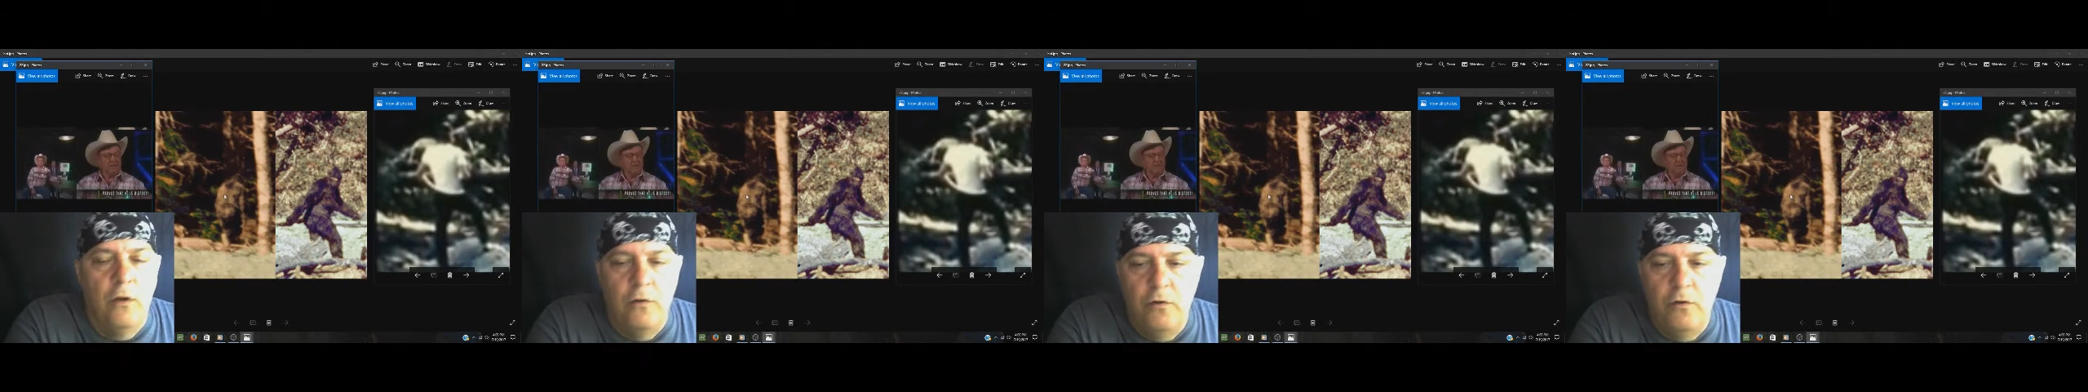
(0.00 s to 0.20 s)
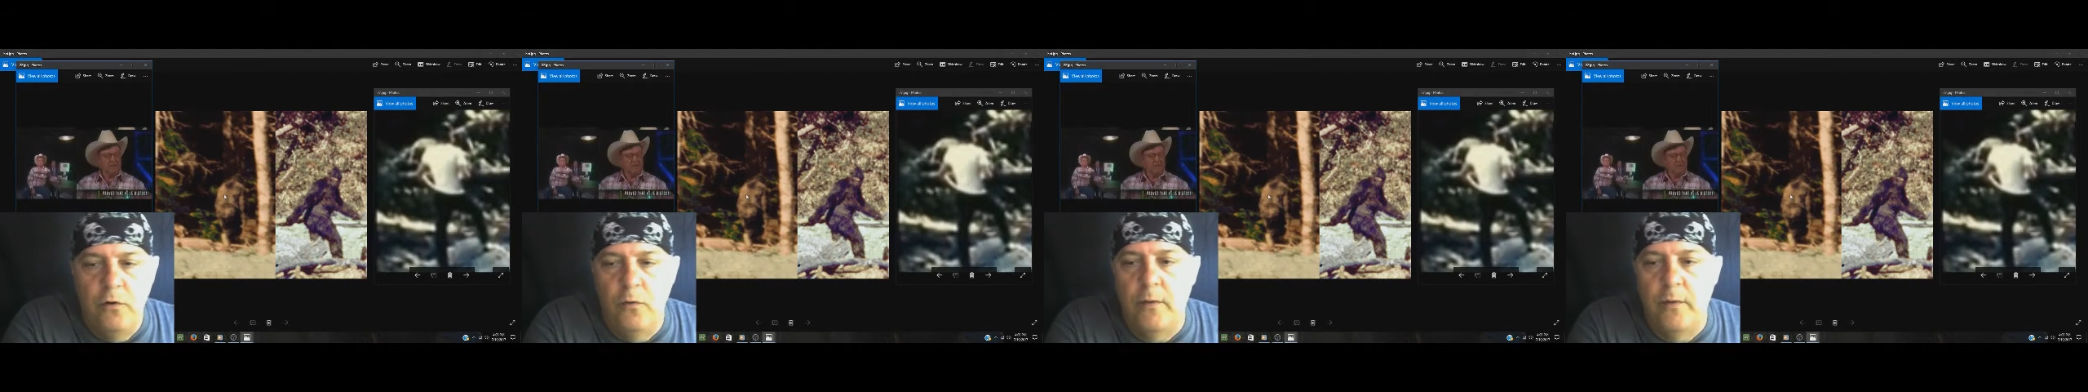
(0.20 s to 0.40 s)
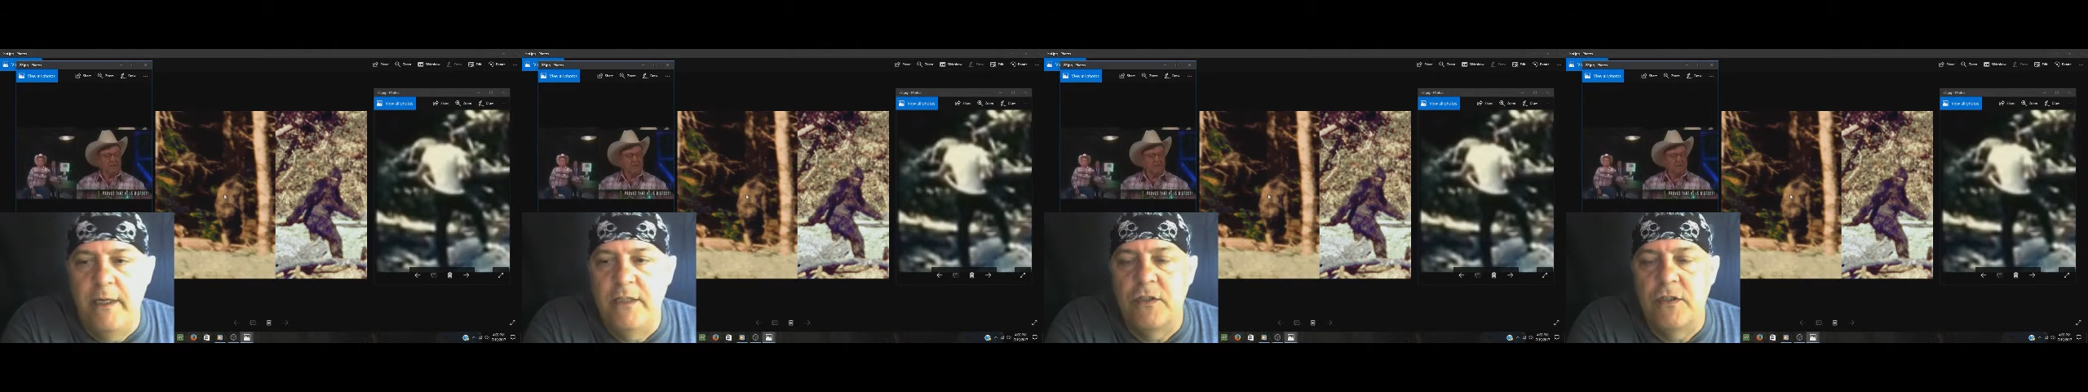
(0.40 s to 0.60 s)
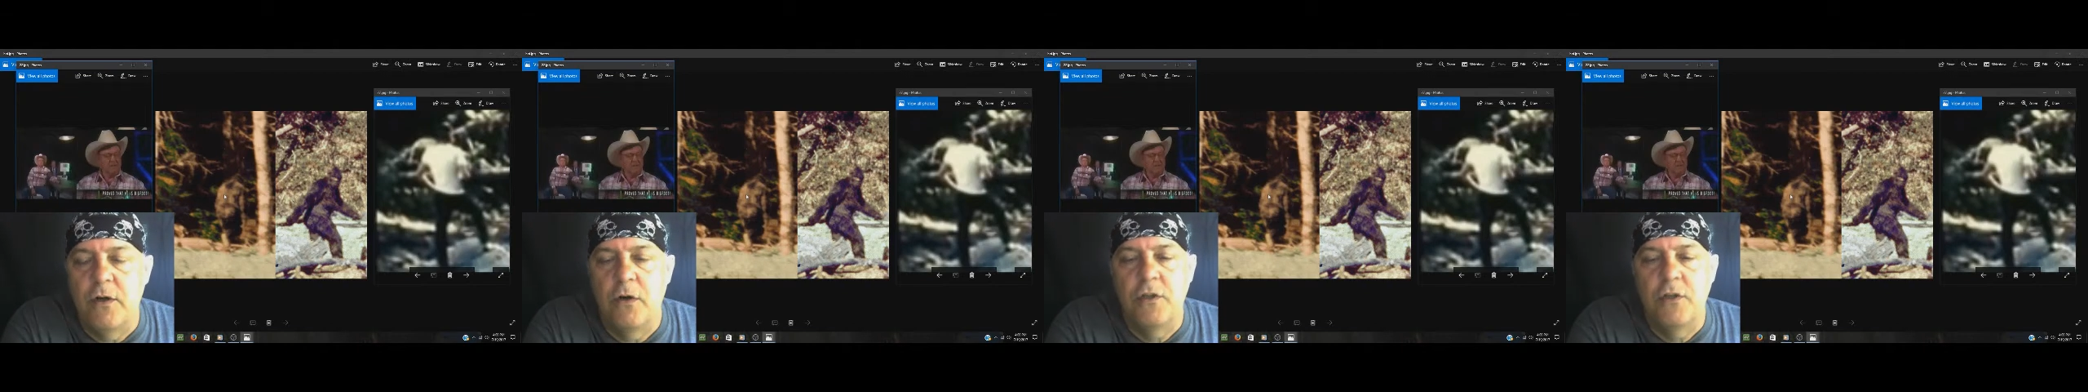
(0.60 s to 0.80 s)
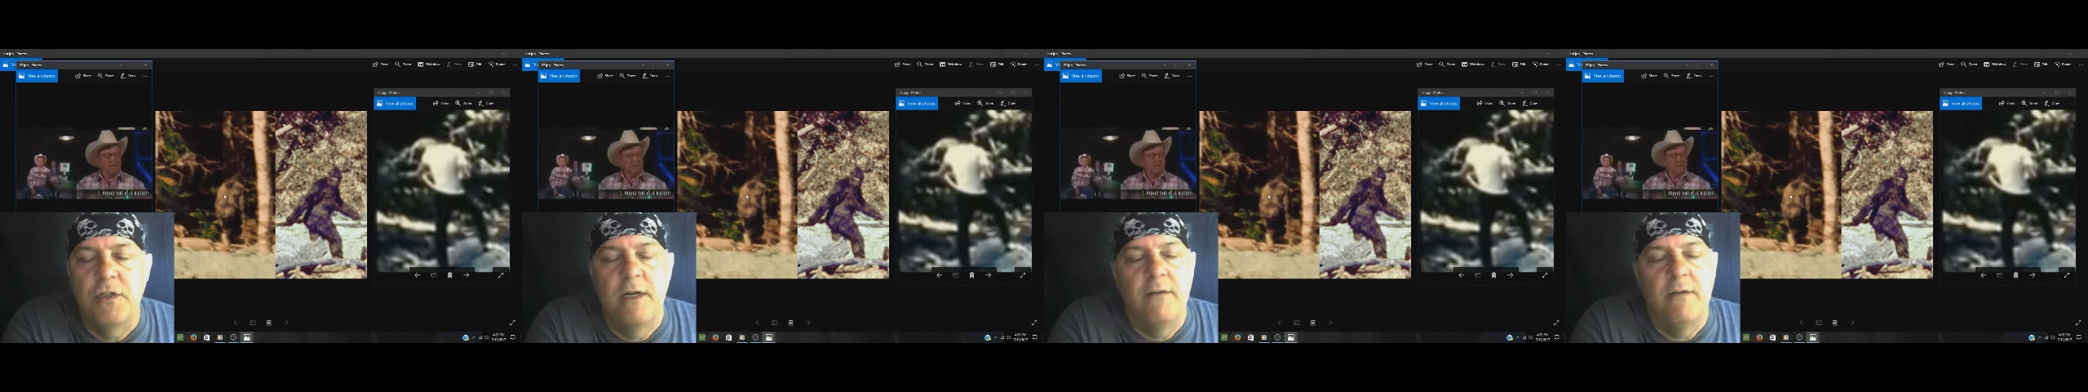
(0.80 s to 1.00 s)

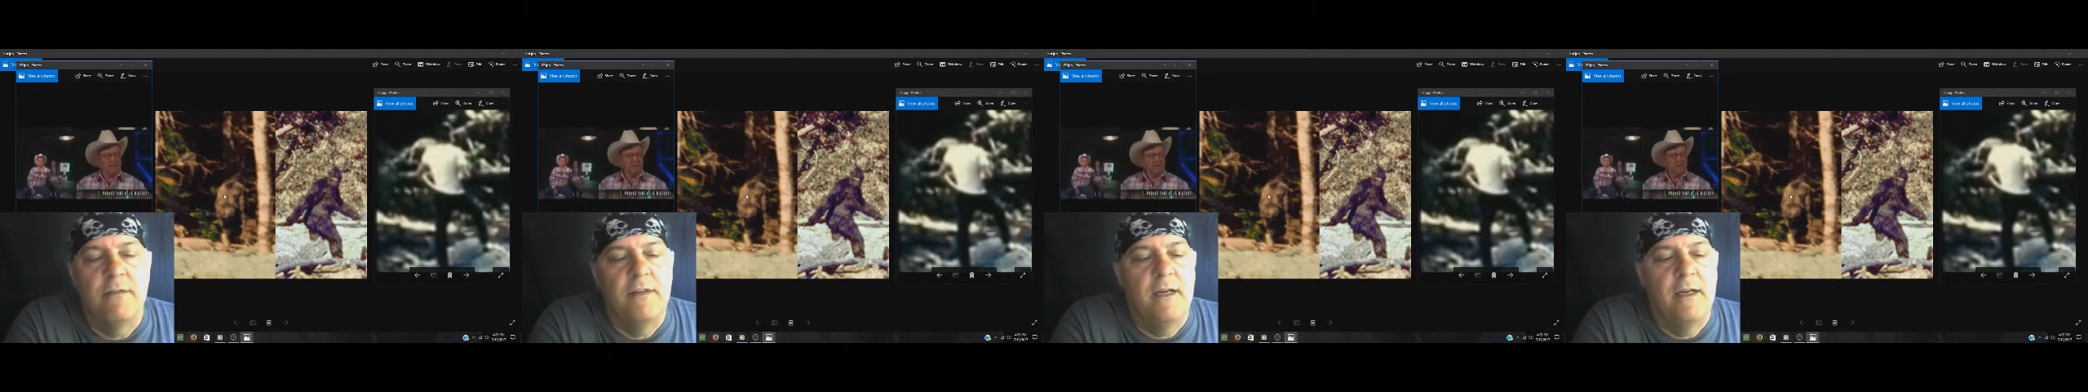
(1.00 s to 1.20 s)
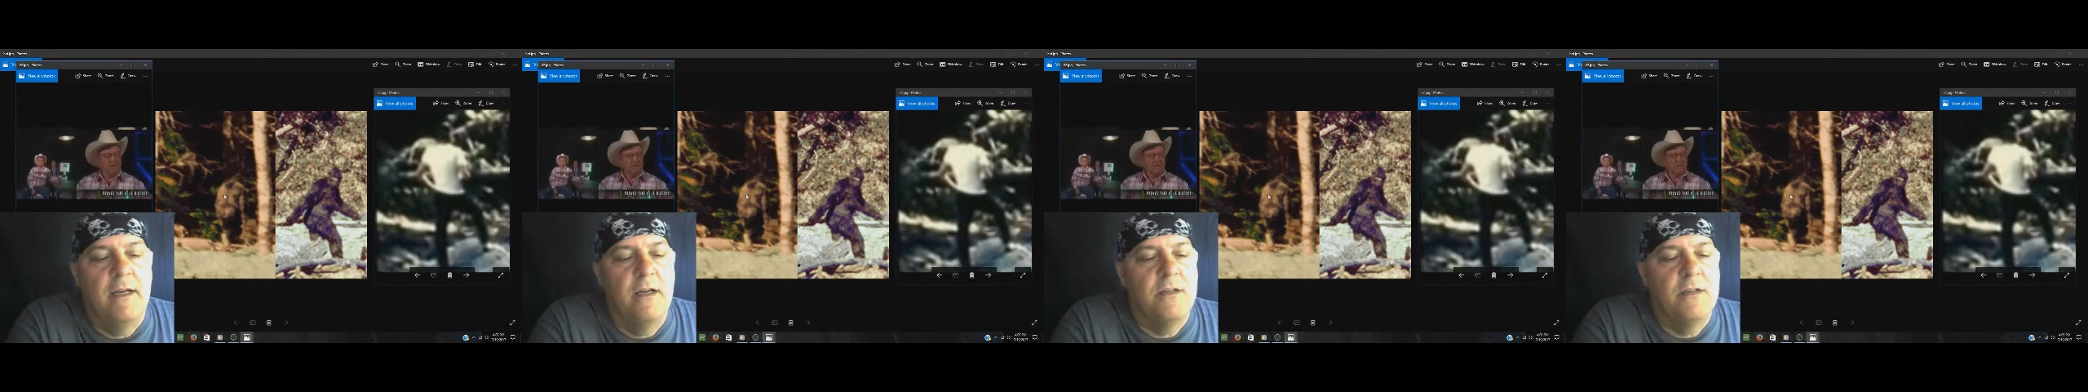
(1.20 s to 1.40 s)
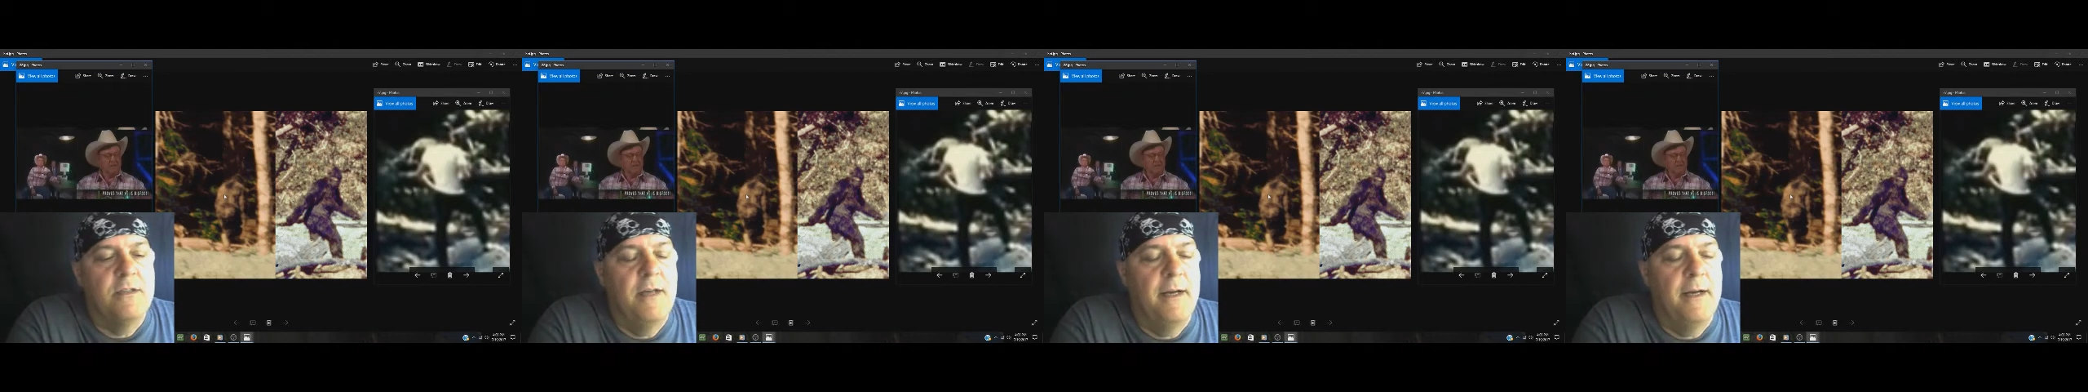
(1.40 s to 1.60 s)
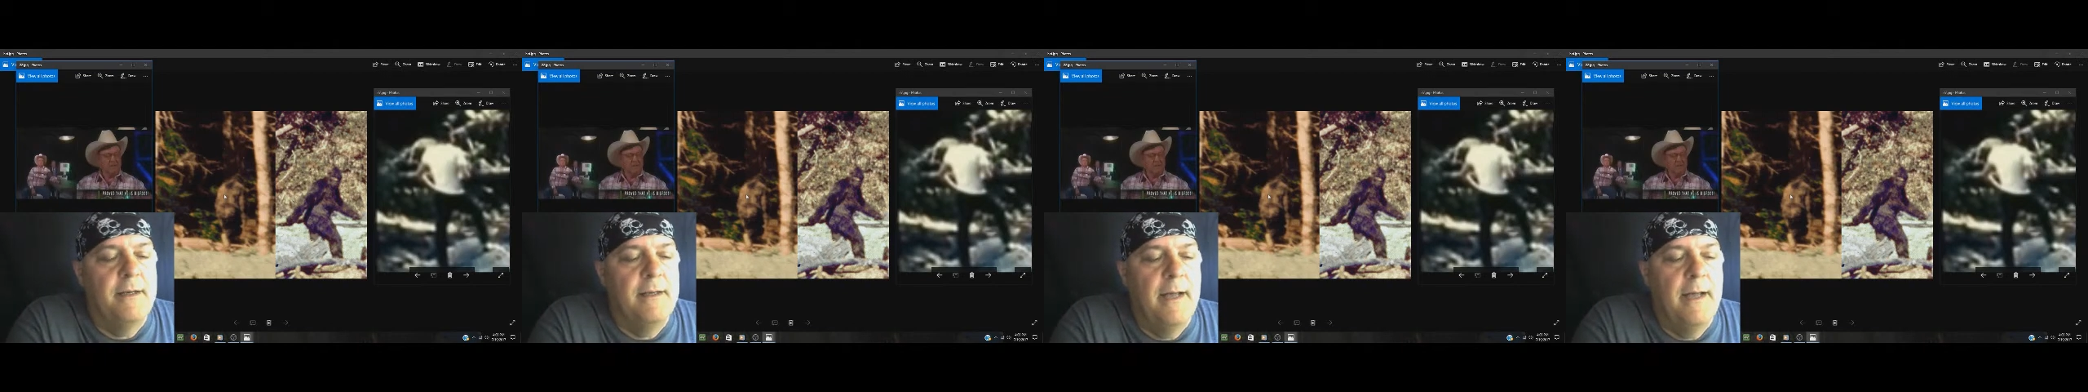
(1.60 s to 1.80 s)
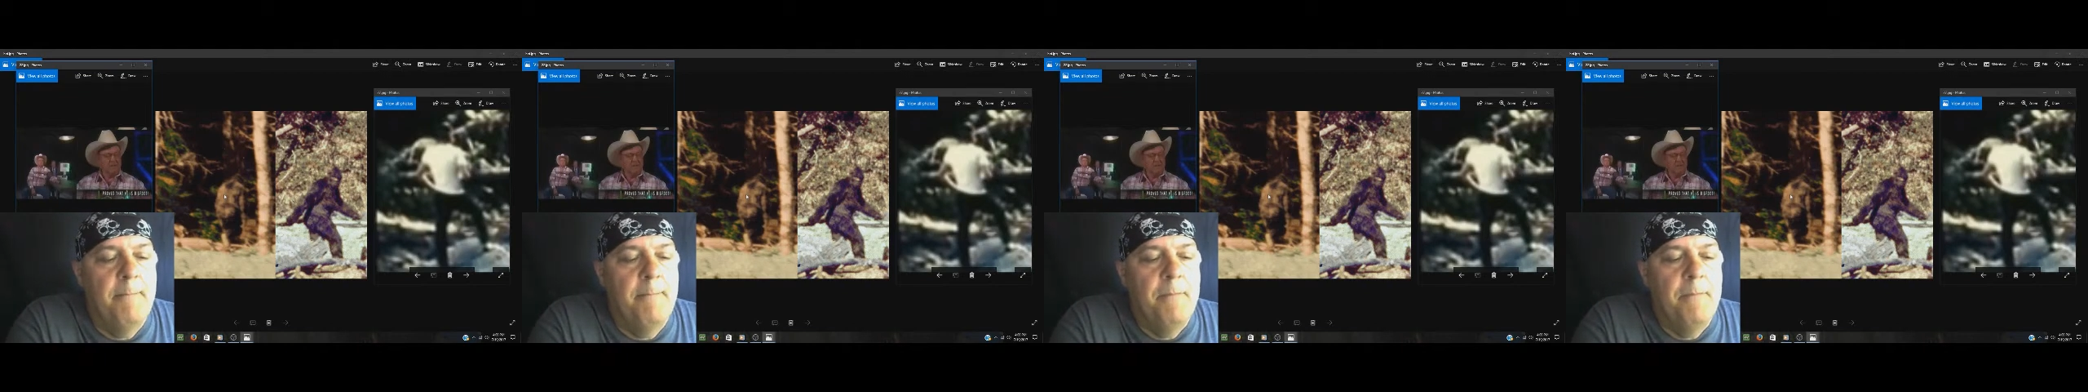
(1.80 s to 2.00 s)
research and everything else like
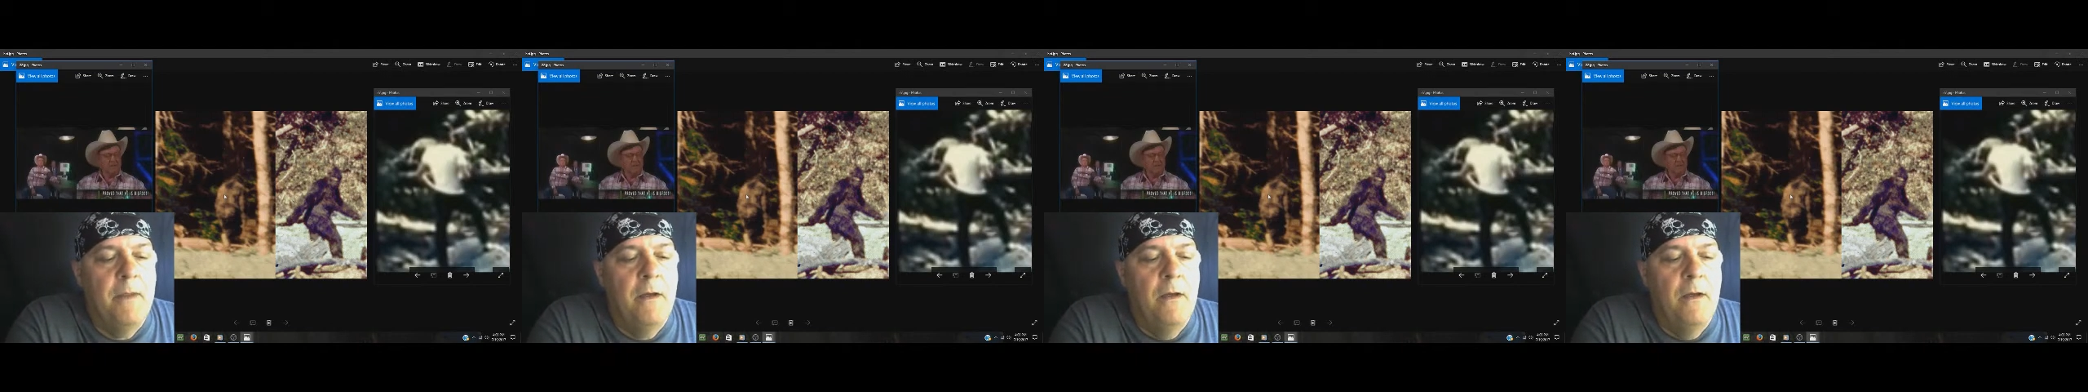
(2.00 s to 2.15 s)
that,